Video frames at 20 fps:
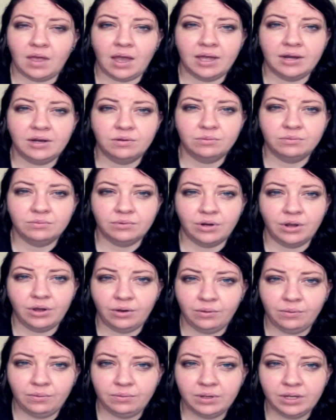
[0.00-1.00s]
don't
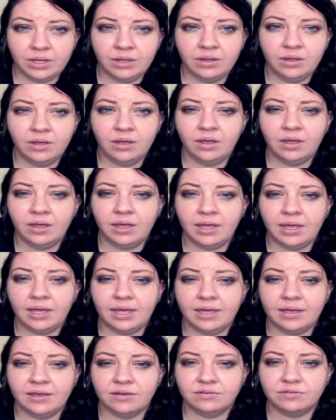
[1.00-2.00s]
know
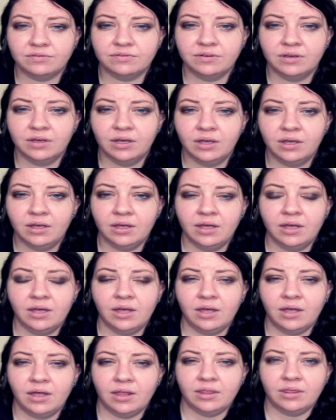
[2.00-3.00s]
if
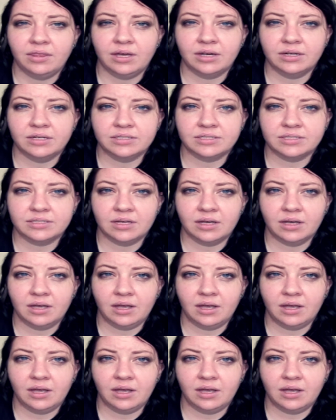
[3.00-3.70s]
there's